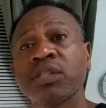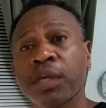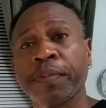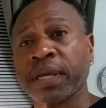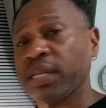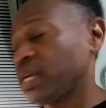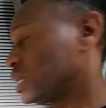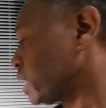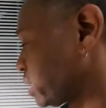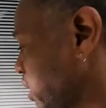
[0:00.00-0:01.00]
typically
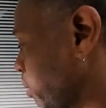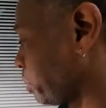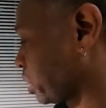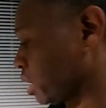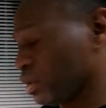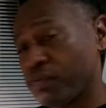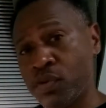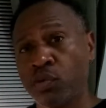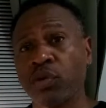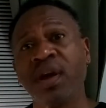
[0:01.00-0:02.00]
in Latin America, if
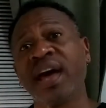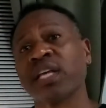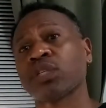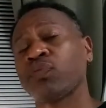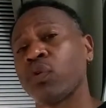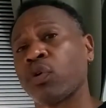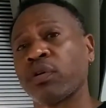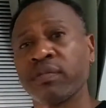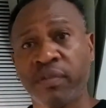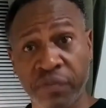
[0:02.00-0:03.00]
you were to ask
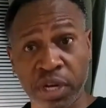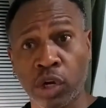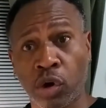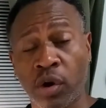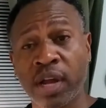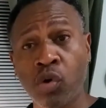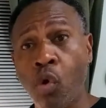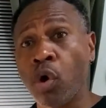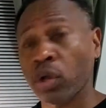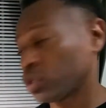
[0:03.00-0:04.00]
for vinegar and
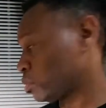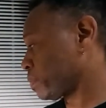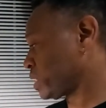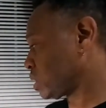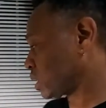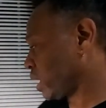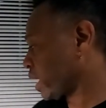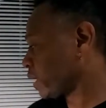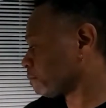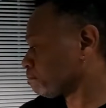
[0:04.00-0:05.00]
oil, you will basically
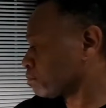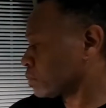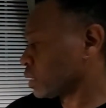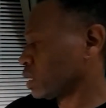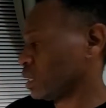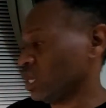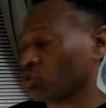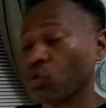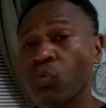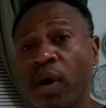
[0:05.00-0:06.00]
get
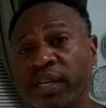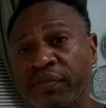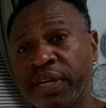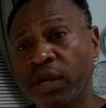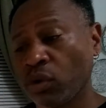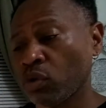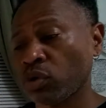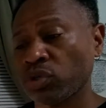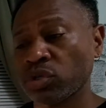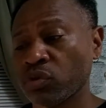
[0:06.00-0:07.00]
either white vinegar or
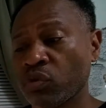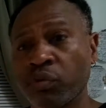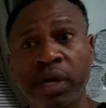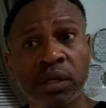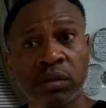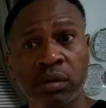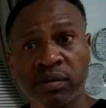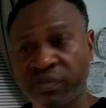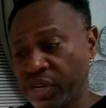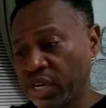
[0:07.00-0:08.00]
just regular
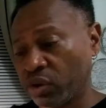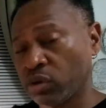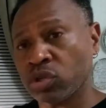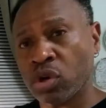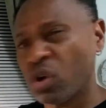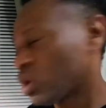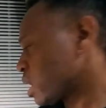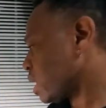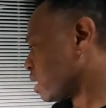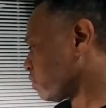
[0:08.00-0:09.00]
vinegar. So
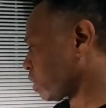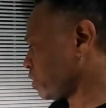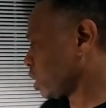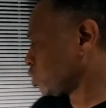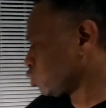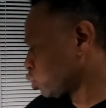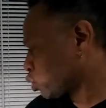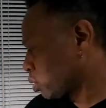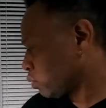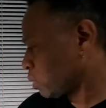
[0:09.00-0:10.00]
very
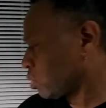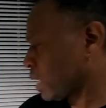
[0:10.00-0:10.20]
unusual, we'll